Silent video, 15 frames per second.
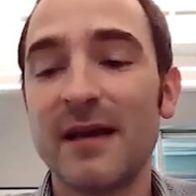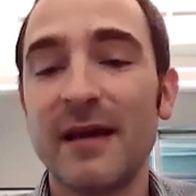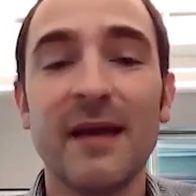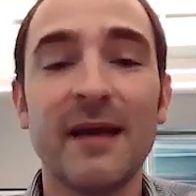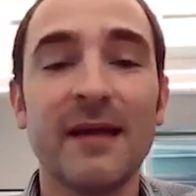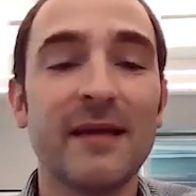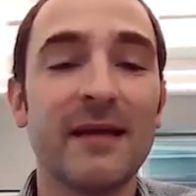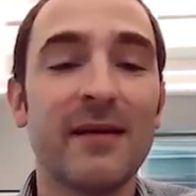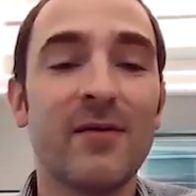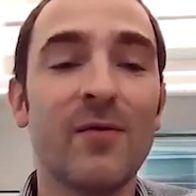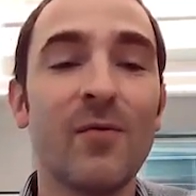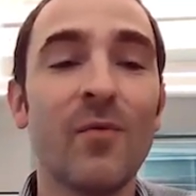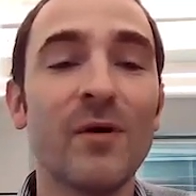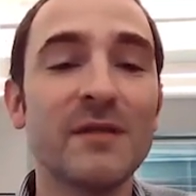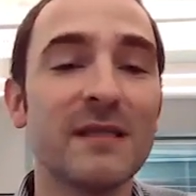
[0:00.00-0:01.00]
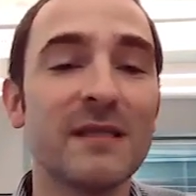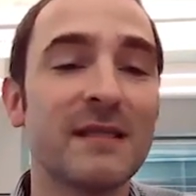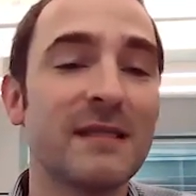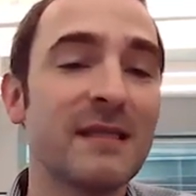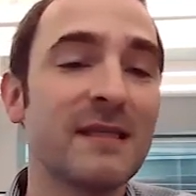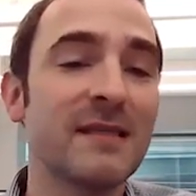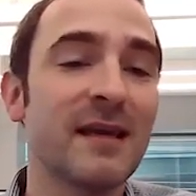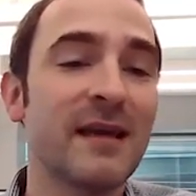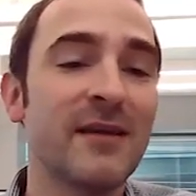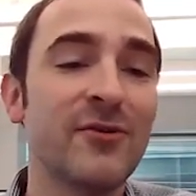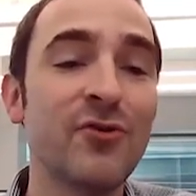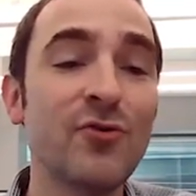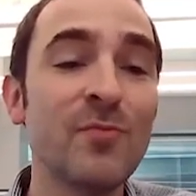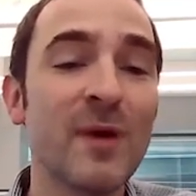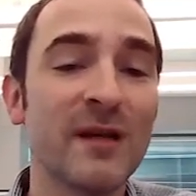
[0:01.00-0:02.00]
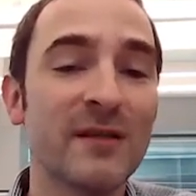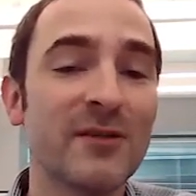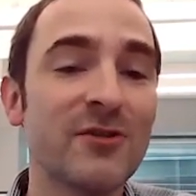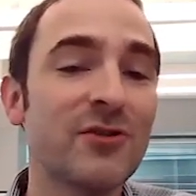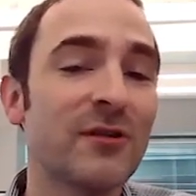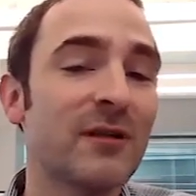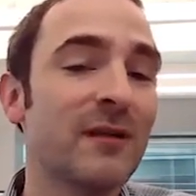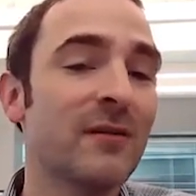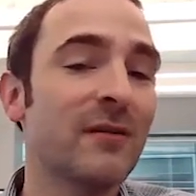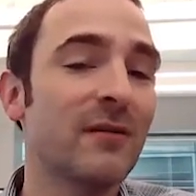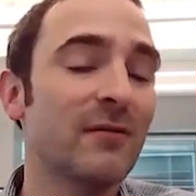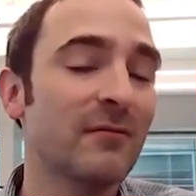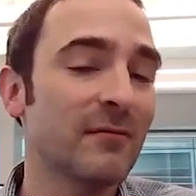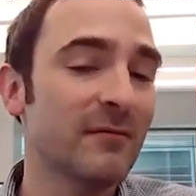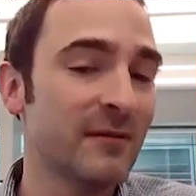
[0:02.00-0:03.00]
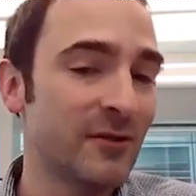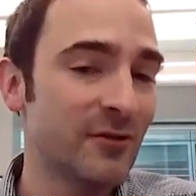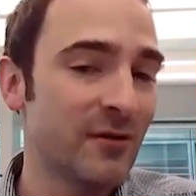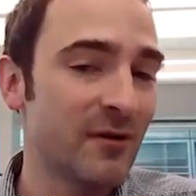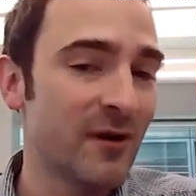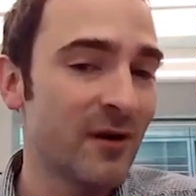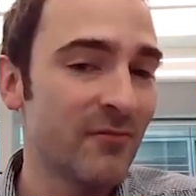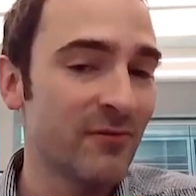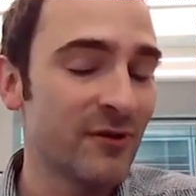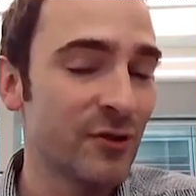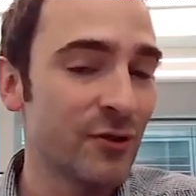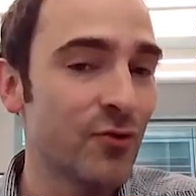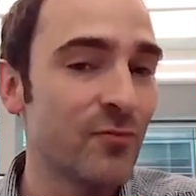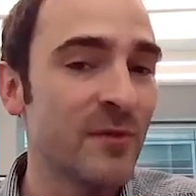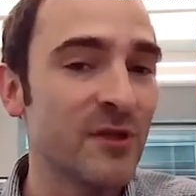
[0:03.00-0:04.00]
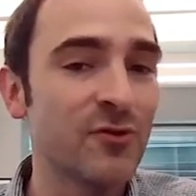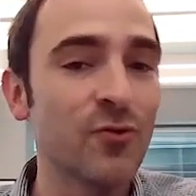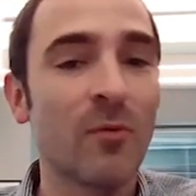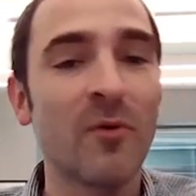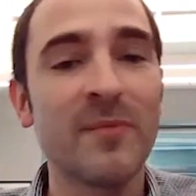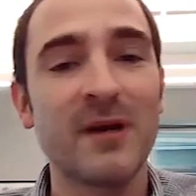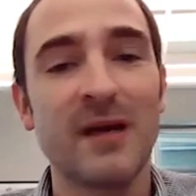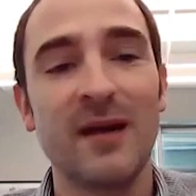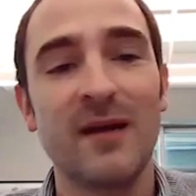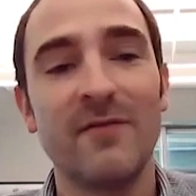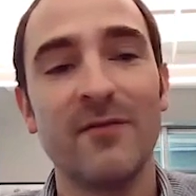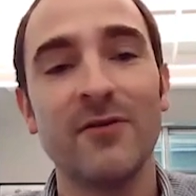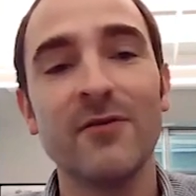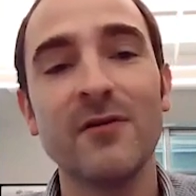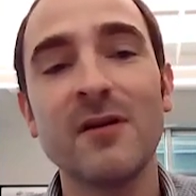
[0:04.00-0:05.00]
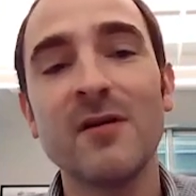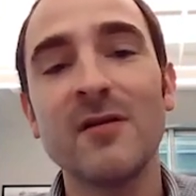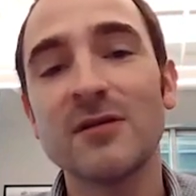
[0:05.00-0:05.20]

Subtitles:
And once it sees a new message, it'll resume its normal behavior,